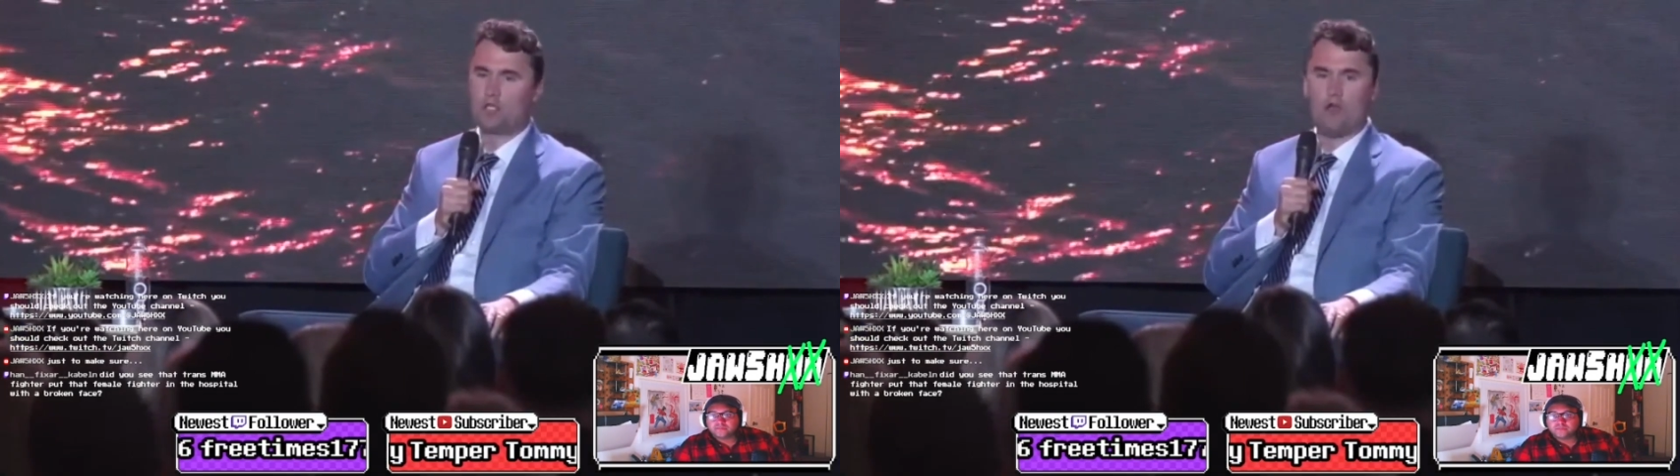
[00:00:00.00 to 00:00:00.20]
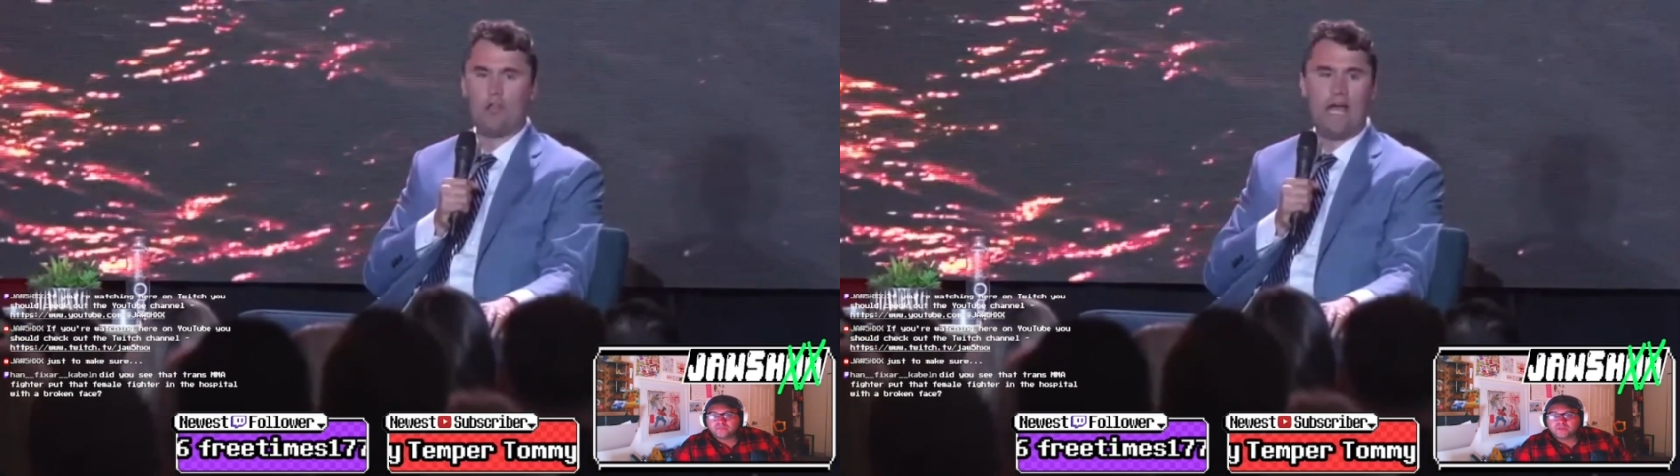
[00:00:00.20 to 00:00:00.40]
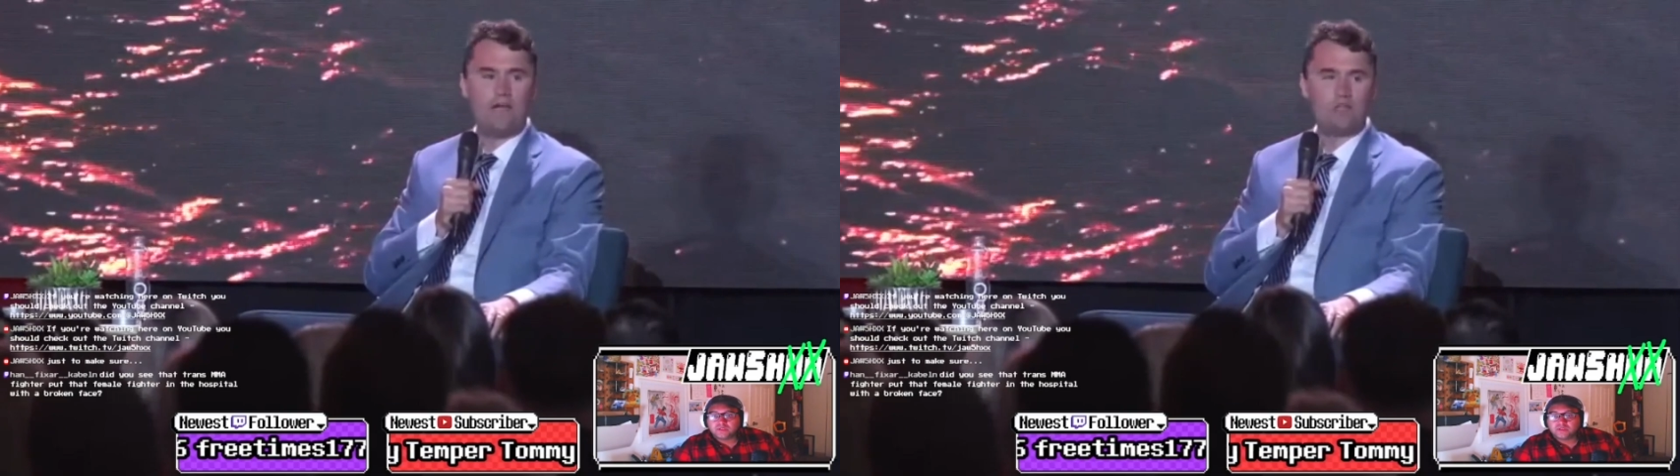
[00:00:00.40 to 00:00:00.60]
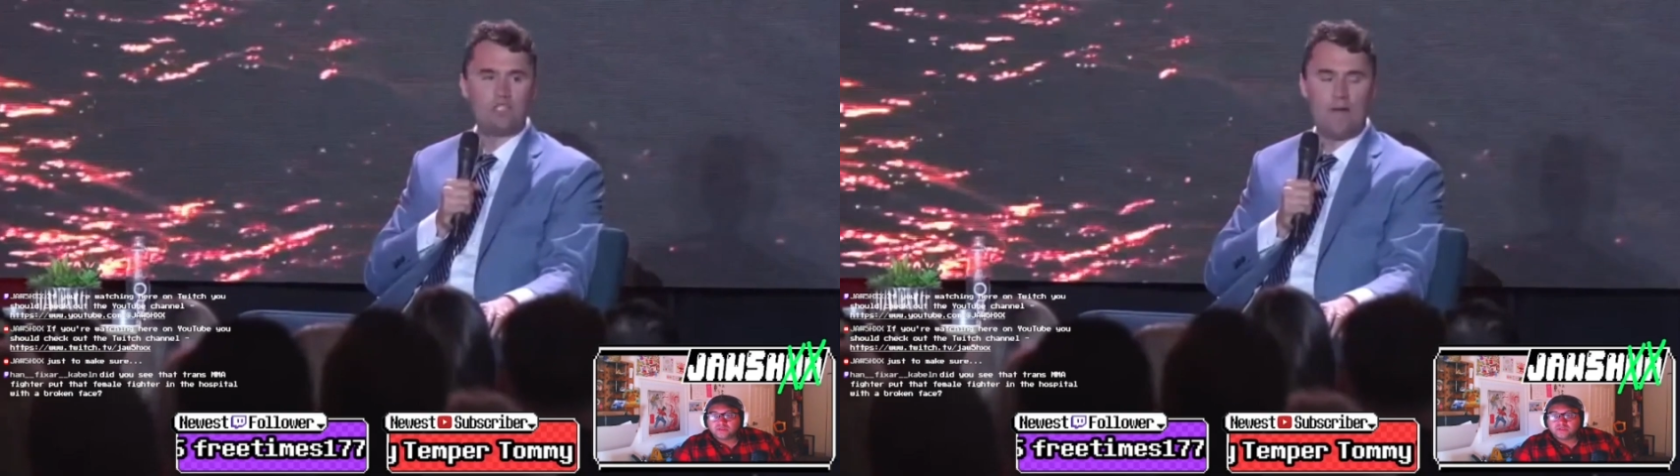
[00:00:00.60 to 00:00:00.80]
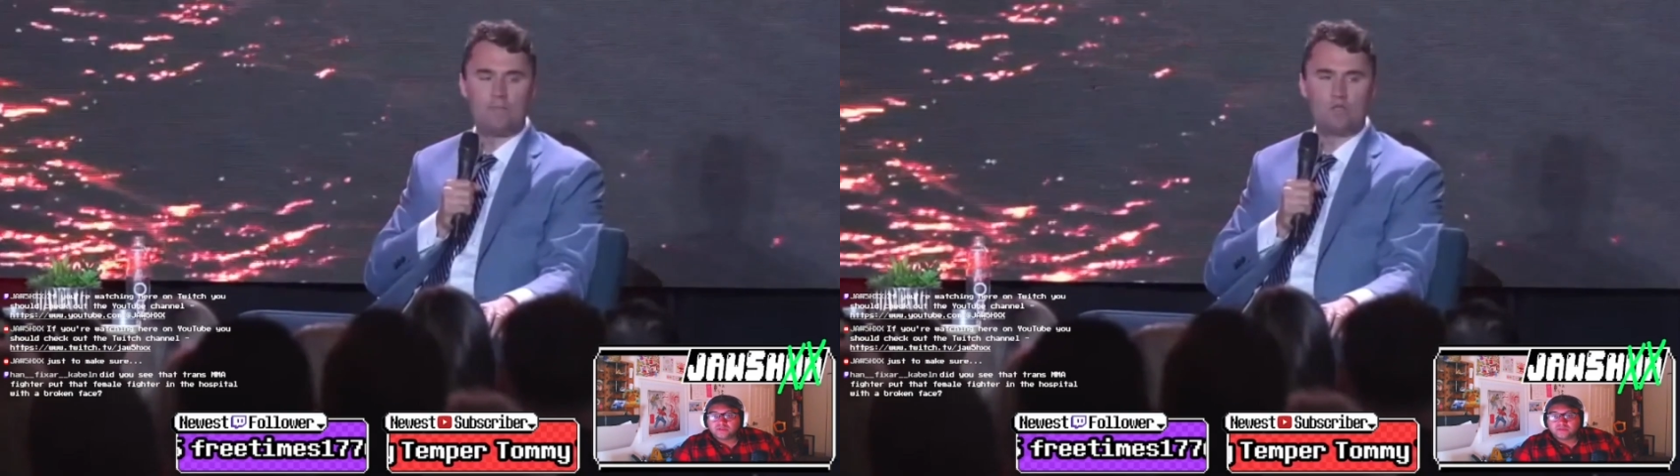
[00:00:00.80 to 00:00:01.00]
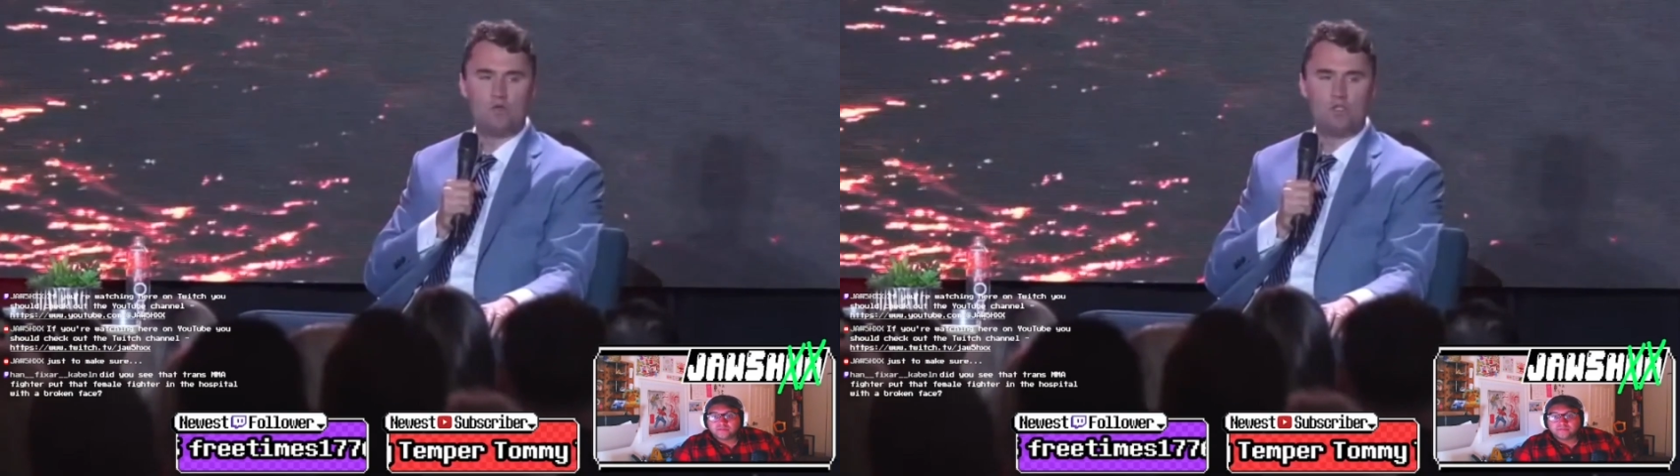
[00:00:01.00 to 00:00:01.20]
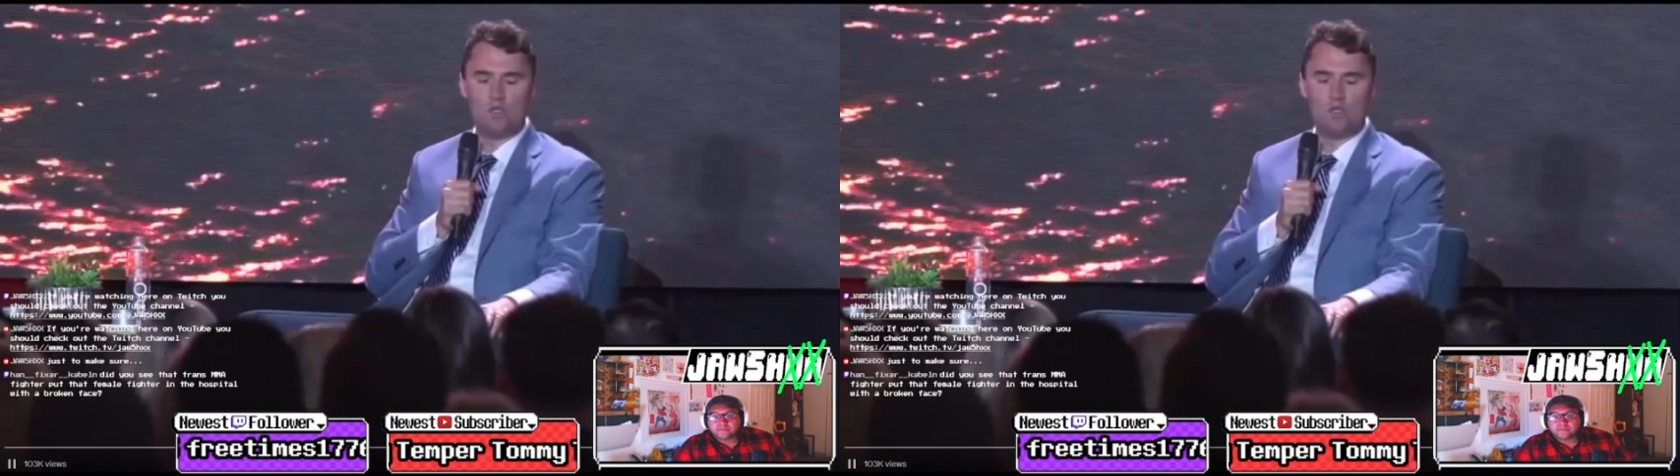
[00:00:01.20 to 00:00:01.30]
Charlie, how do you stop school